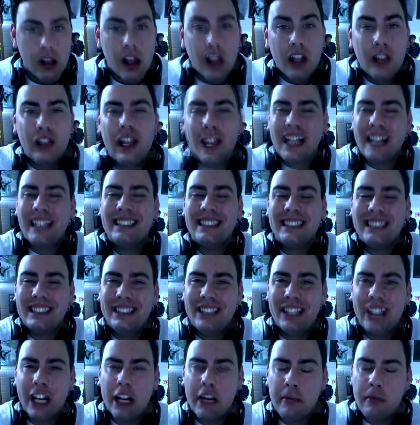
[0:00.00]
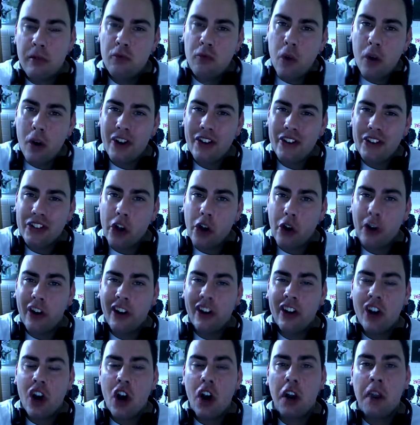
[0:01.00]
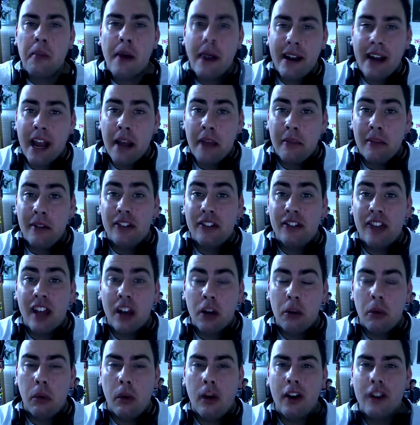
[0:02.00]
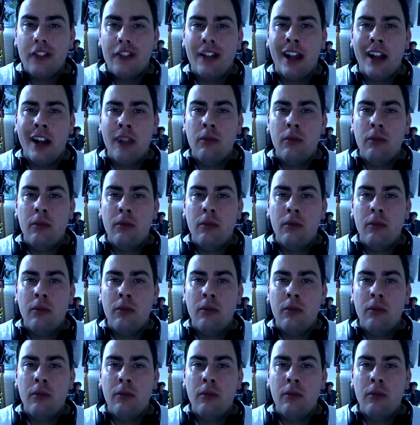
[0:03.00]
Ladies and gentlemen, what is going on? My name is Zach Wattus and